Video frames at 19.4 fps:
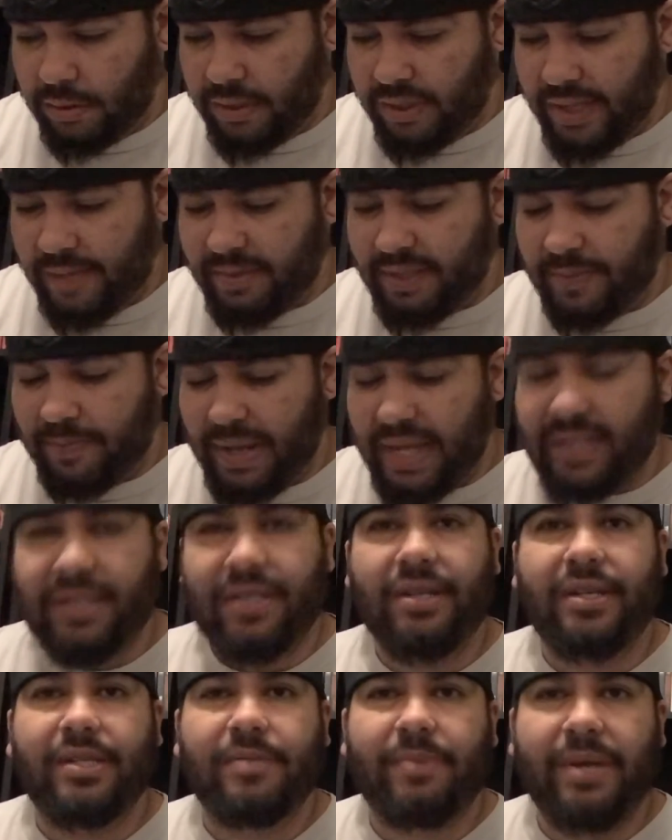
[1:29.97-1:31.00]
name's
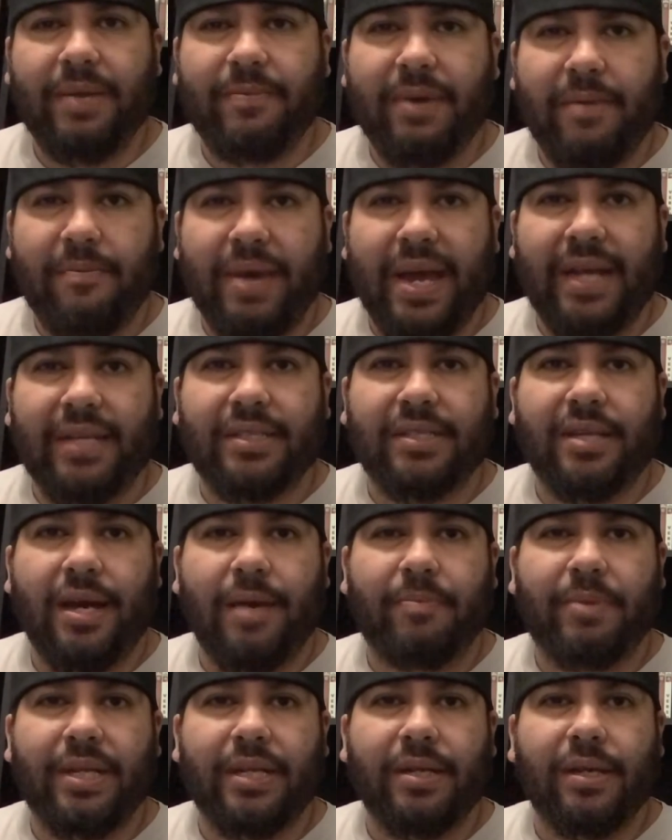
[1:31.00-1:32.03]
Spencer. He's played by Max
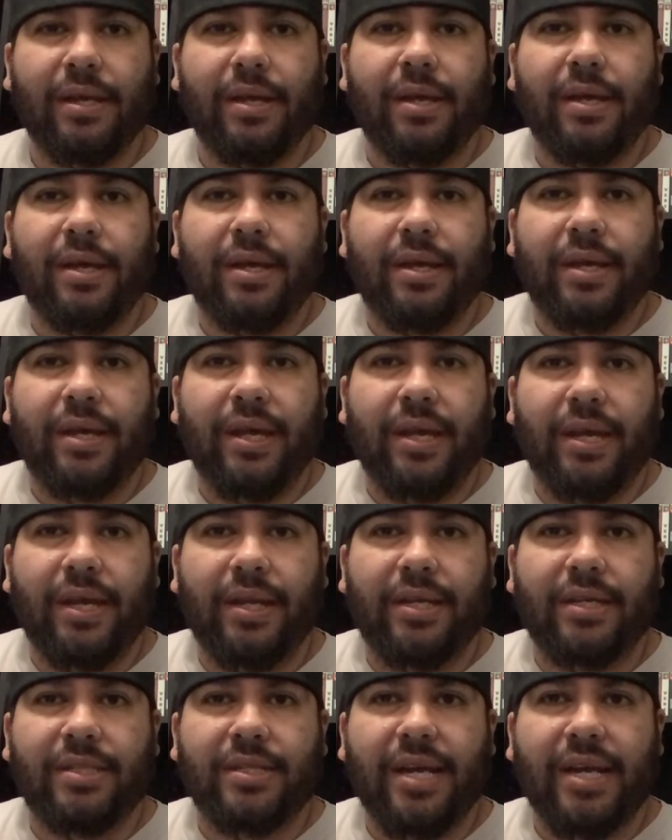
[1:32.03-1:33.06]
Topplin, and
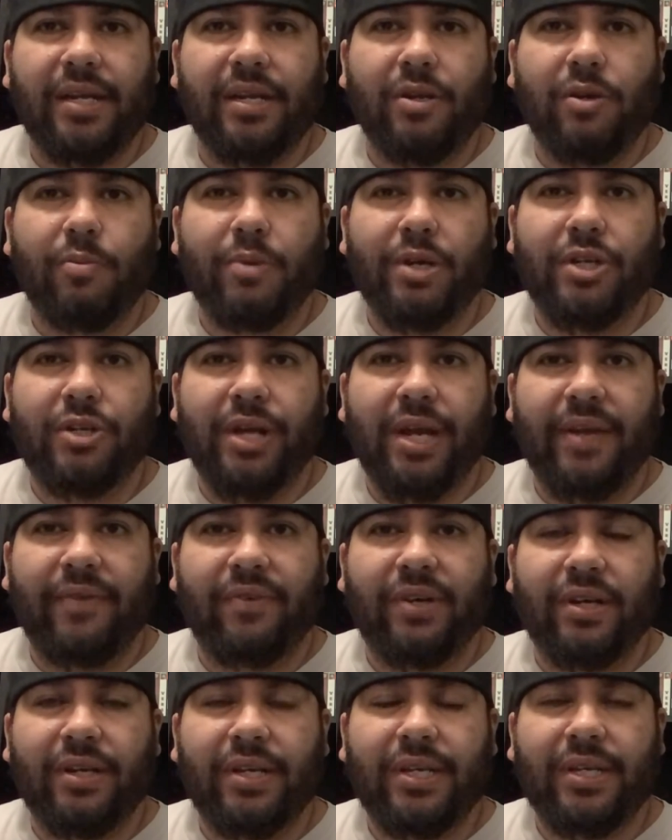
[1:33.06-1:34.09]
he's like an Uber
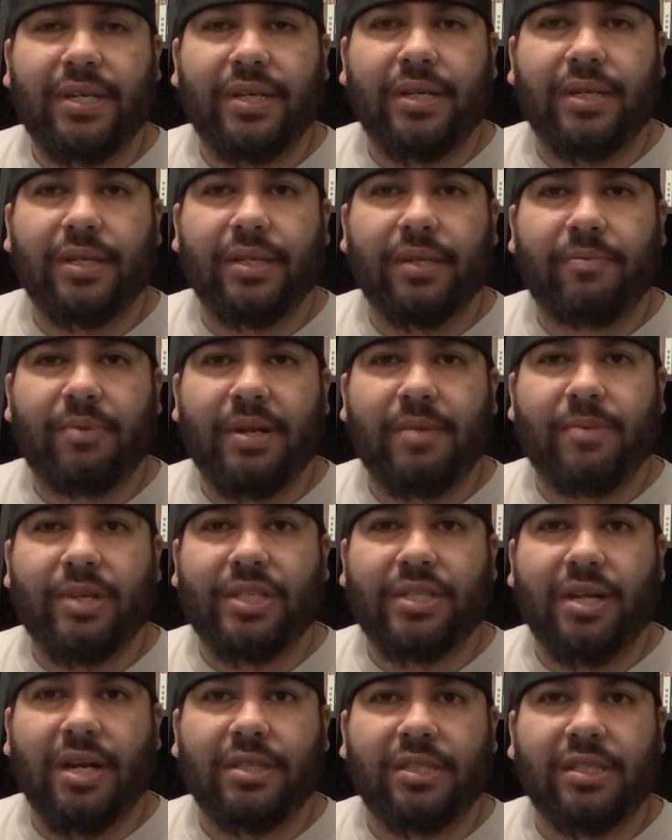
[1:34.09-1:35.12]
driver. And he uh, pretty much
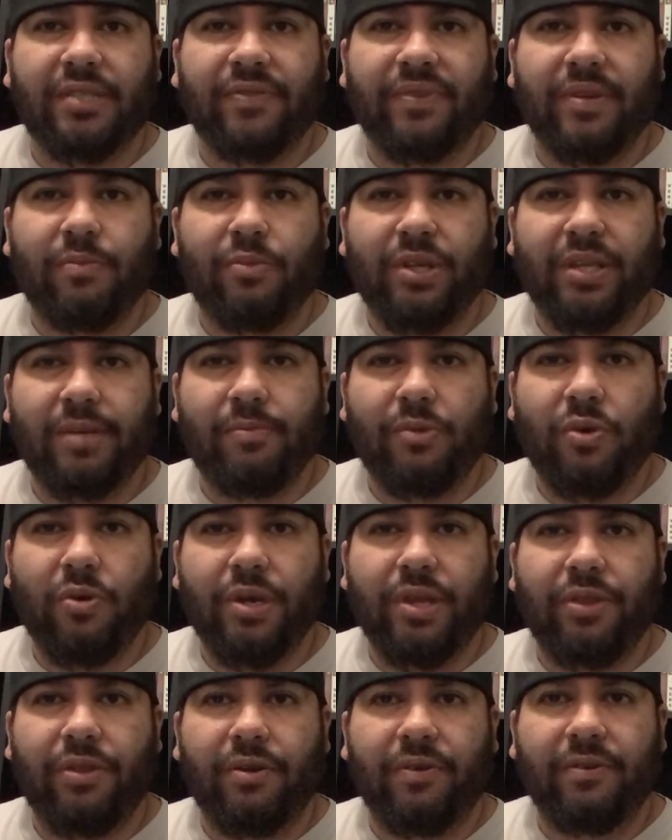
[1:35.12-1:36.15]
starts this film with him
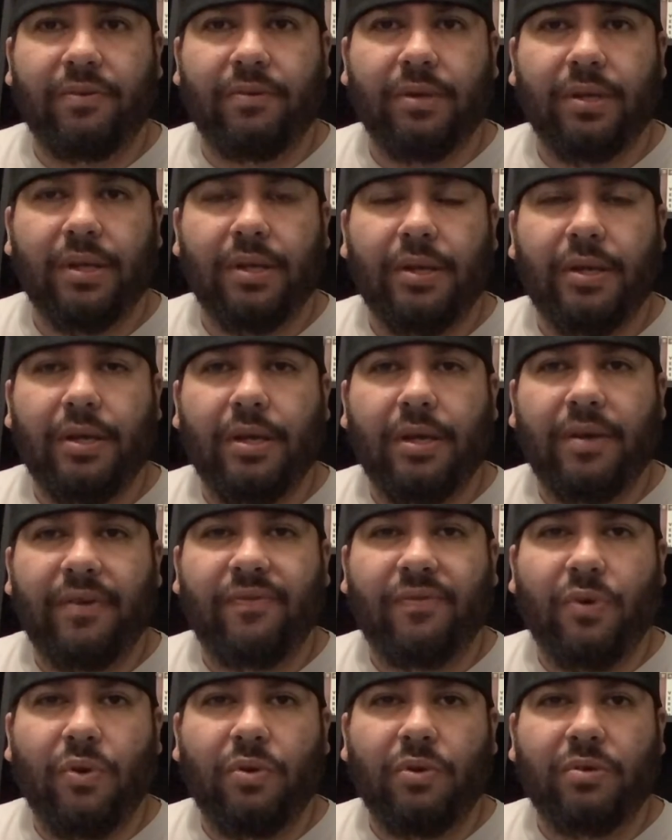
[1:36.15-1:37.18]
going through
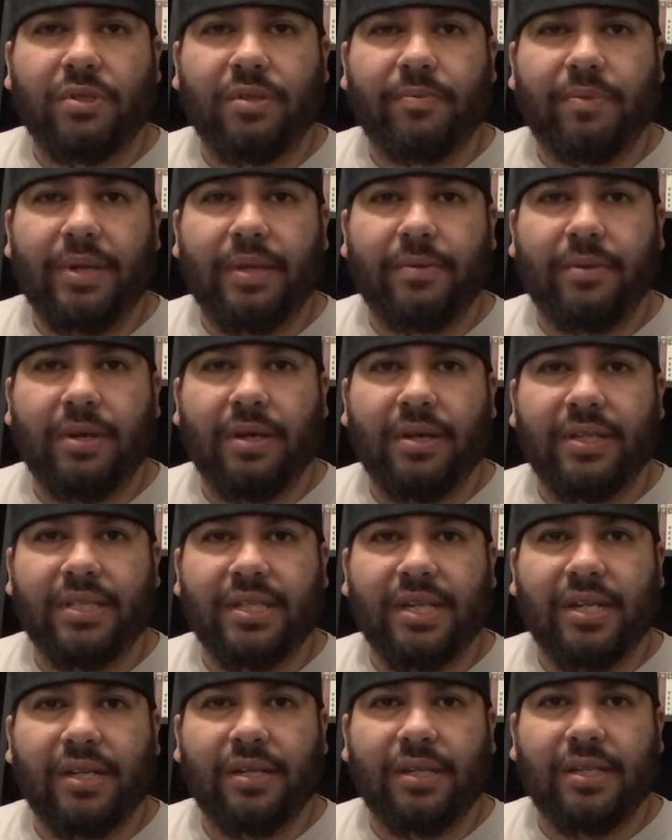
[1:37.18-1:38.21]
photos of uh, his
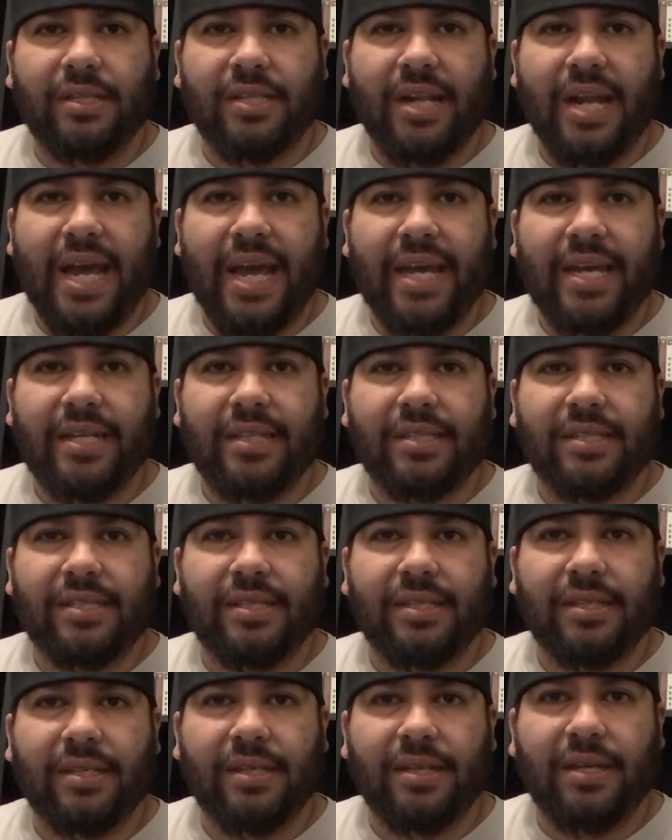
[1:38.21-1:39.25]
his
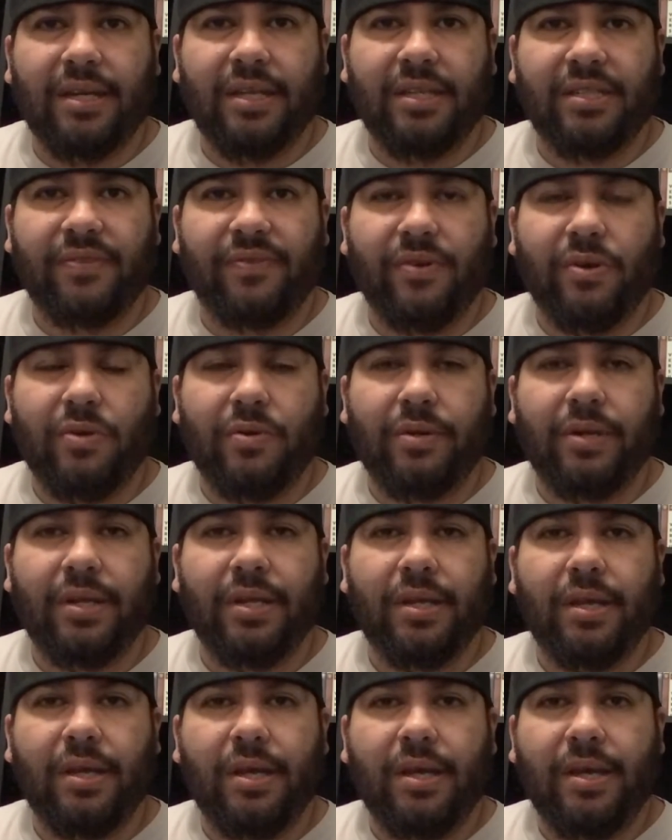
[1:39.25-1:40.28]
clients on his phone.
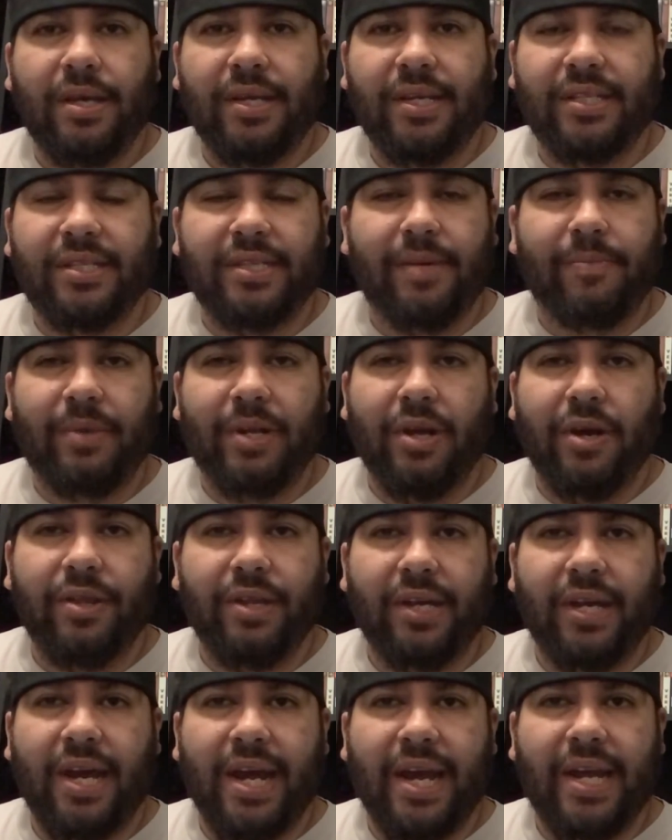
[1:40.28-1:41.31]
He's skipping all the
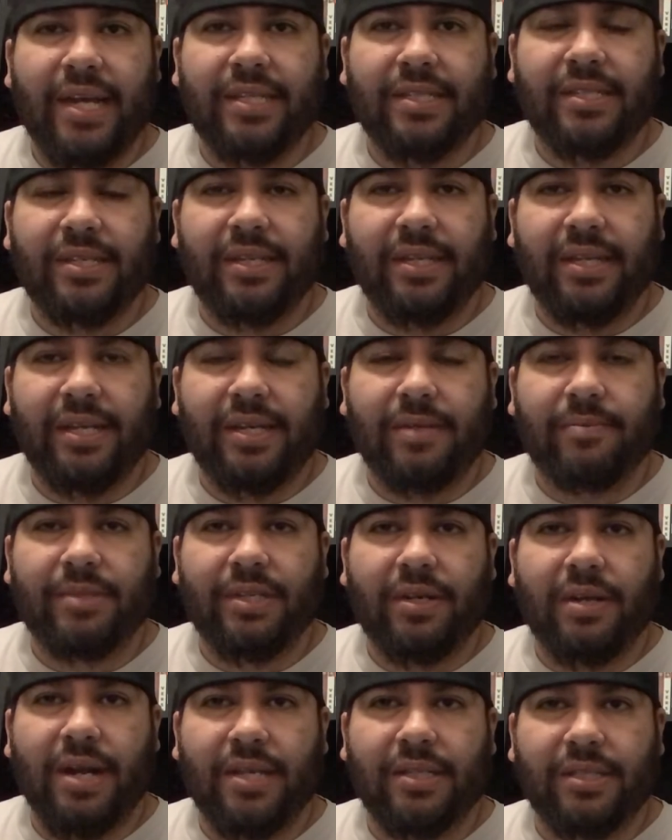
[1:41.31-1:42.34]
guys, and he comes
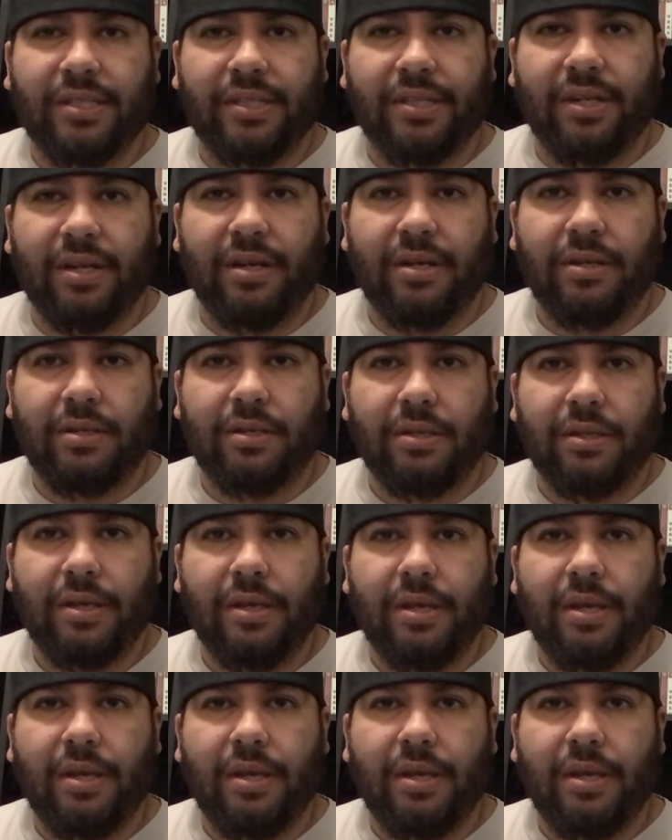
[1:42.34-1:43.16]
across this girl